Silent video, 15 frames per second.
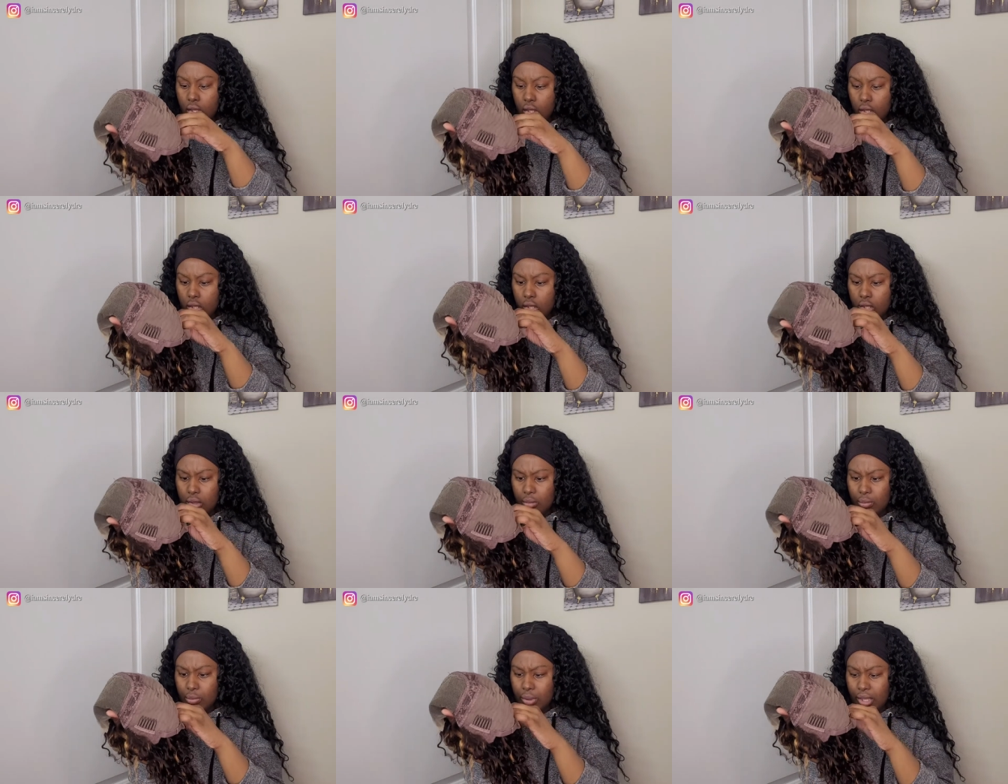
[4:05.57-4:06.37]

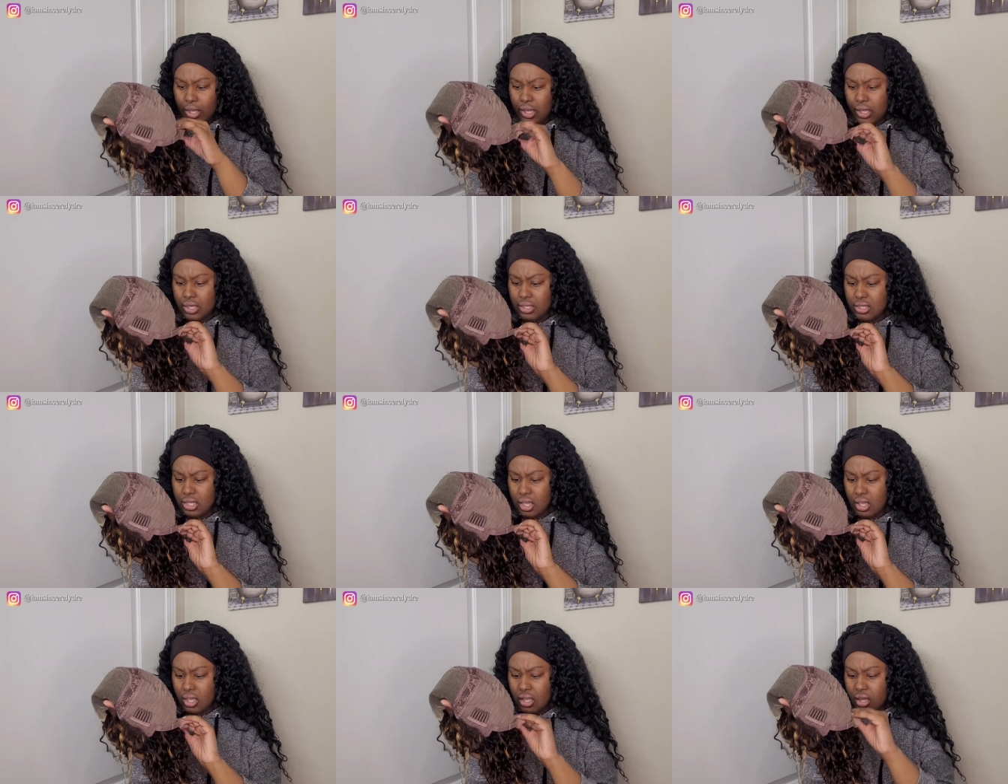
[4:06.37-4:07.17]
But
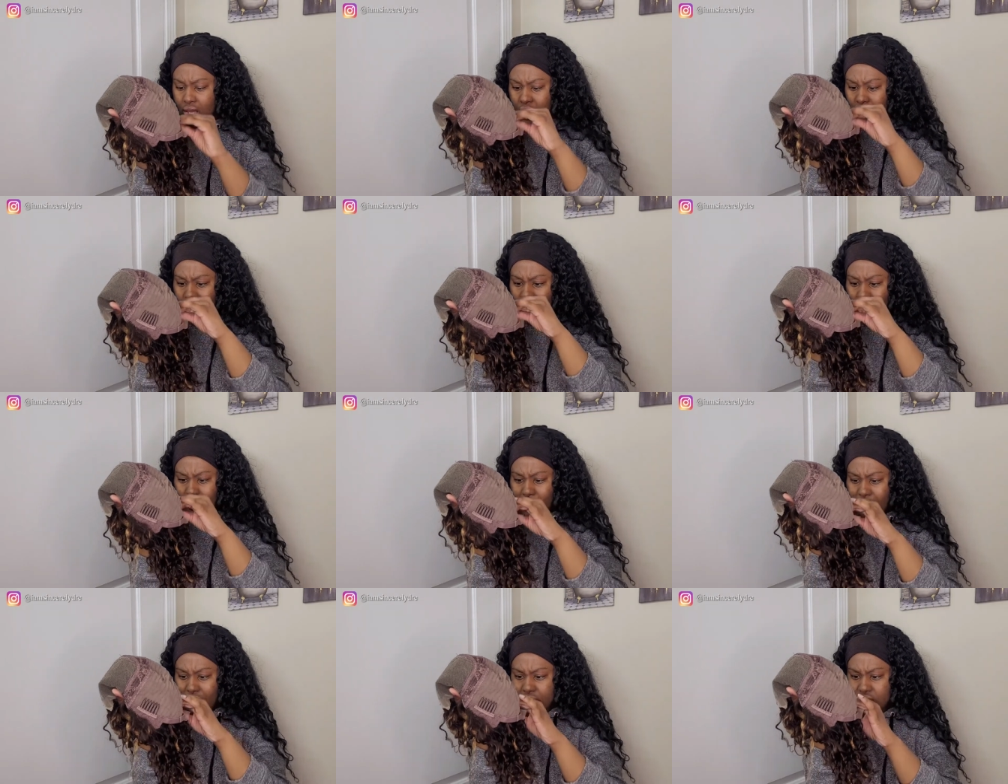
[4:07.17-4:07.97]
I'm
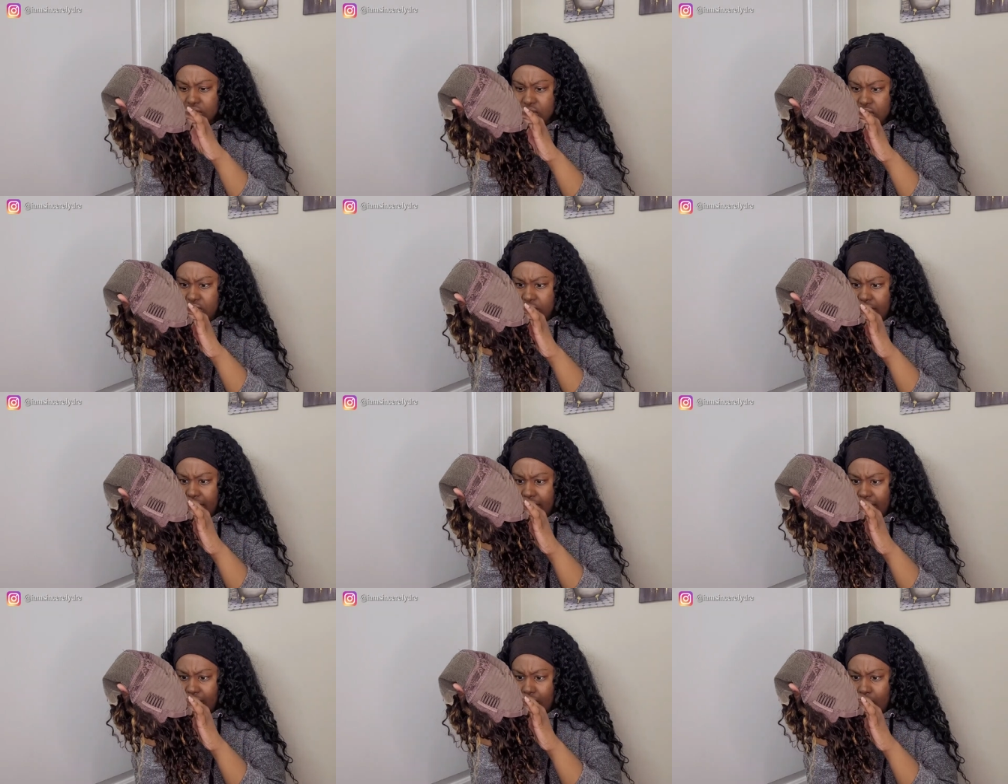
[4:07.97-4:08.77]
not really sure
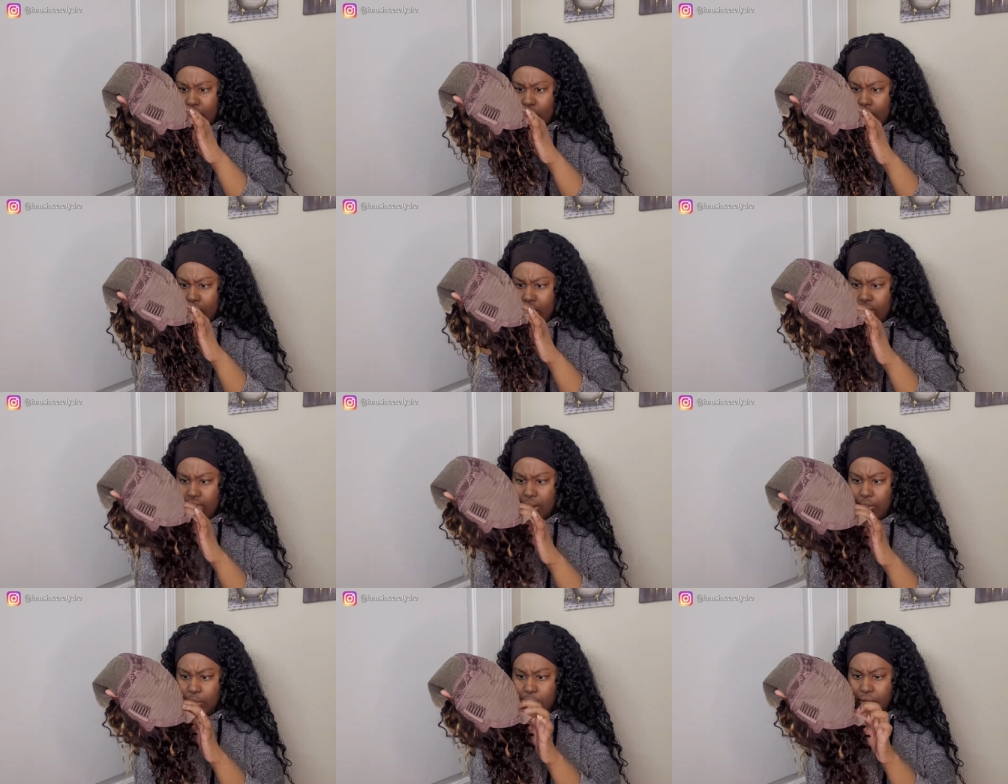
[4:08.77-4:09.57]
how well
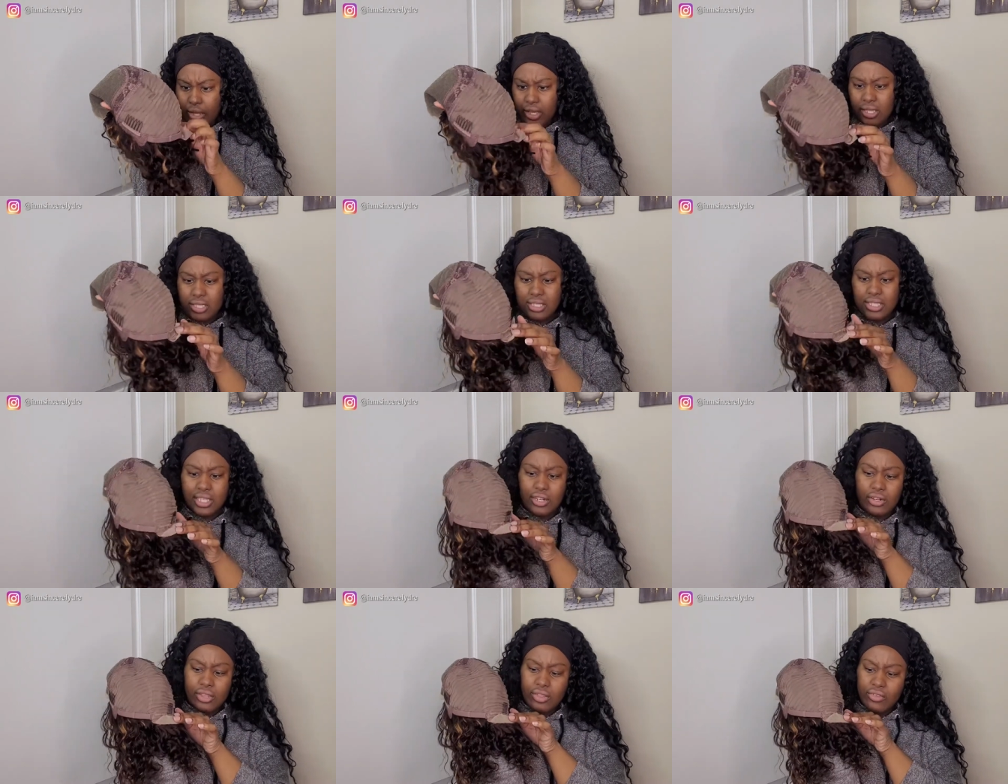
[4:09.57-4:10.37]
that would work
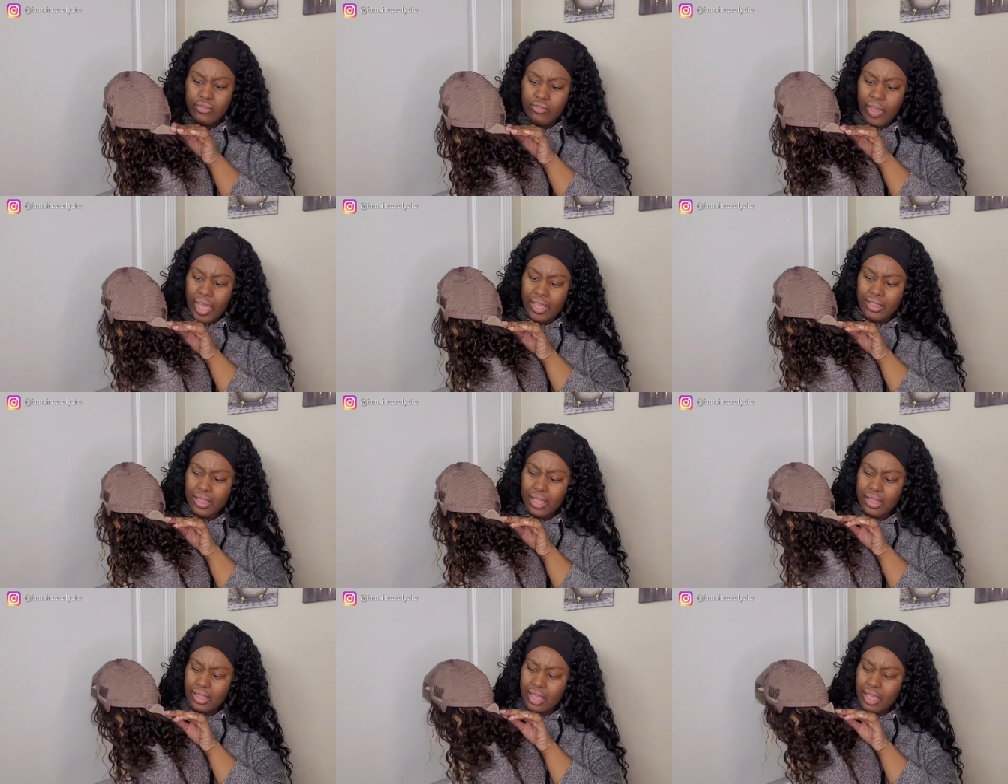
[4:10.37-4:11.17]
considering the fact
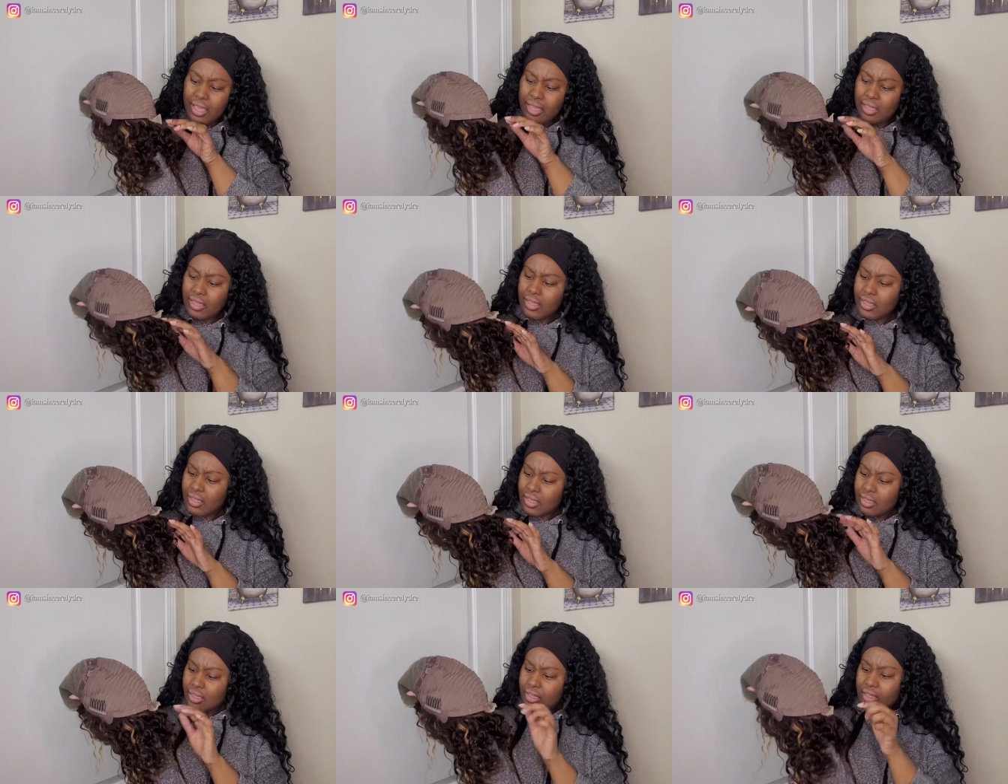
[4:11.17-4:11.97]
that like
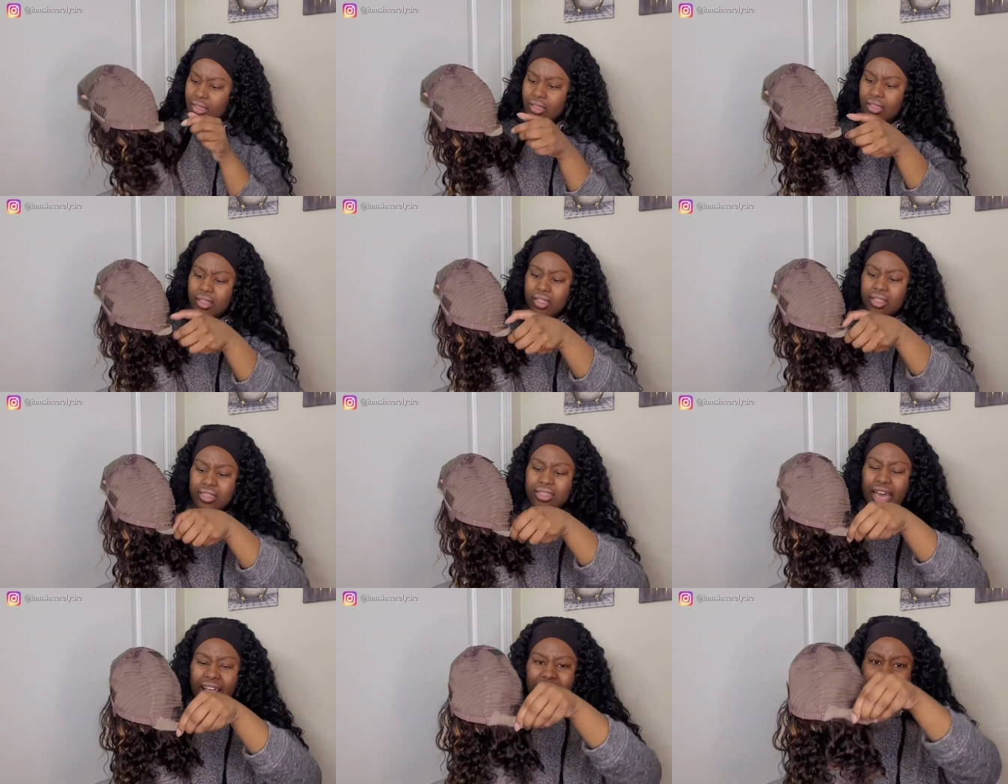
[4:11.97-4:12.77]

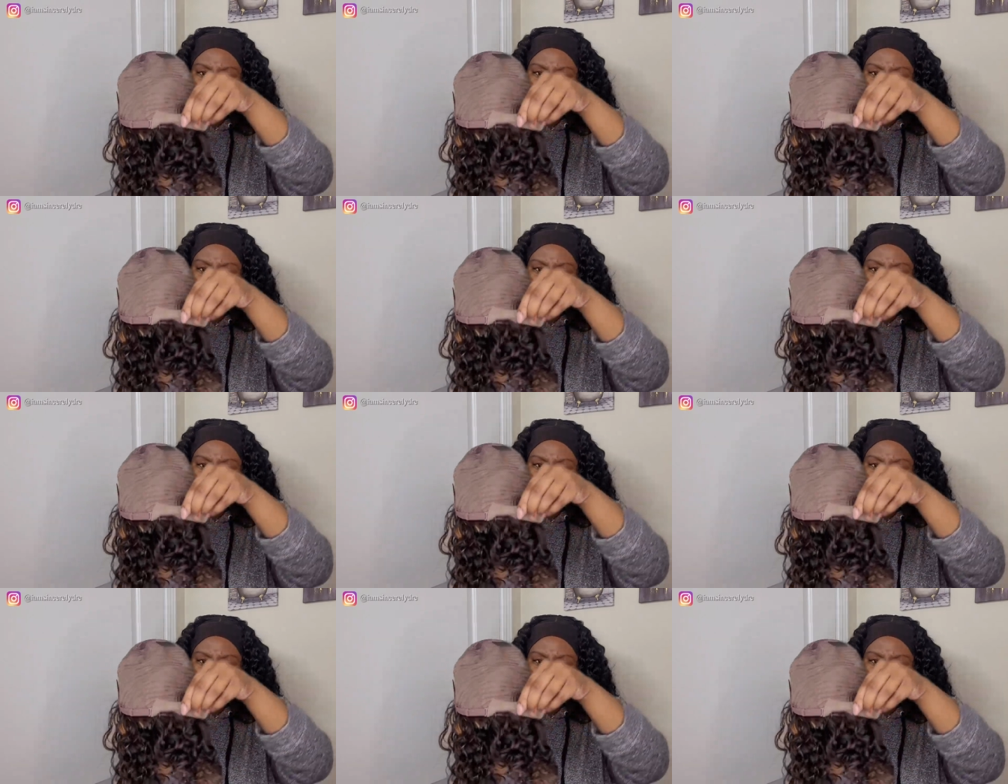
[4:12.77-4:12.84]
that's